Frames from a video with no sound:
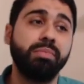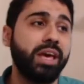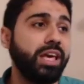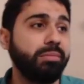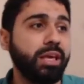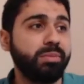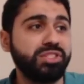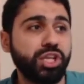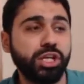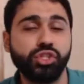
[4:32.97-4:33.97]
maybe
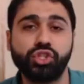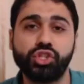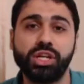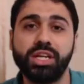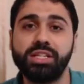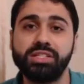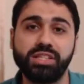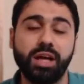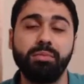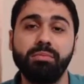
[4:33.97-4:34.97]
search
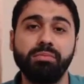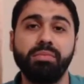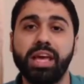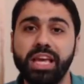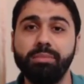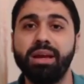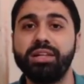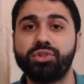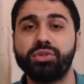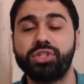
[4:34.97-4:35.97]
some
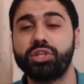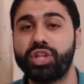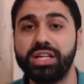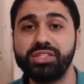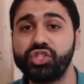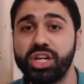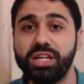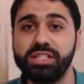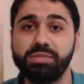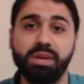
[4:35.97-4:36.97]
emails on search
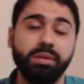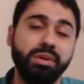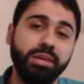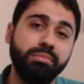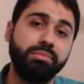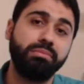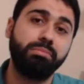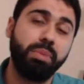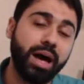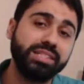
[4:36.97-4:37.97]
engines, maybe
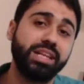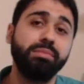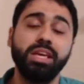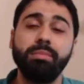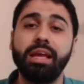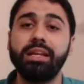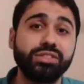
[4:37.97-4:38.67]
buy some email.